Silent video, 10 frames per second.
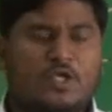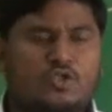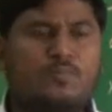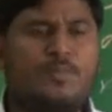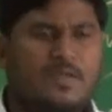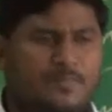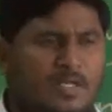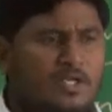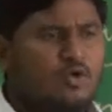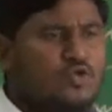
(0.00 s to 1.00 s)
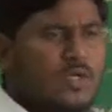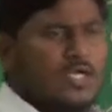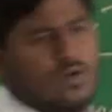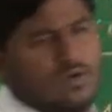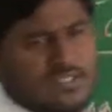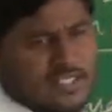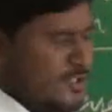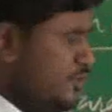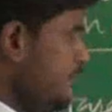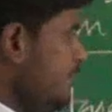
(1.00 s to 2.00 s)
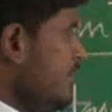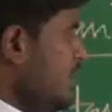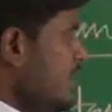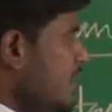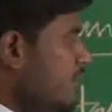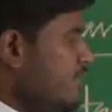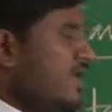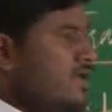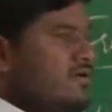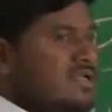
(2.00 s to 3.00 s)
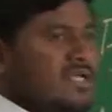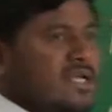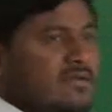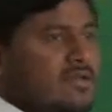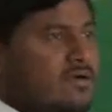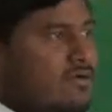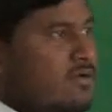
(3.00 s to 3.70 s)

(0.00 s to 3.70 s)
So people usually do this whenever they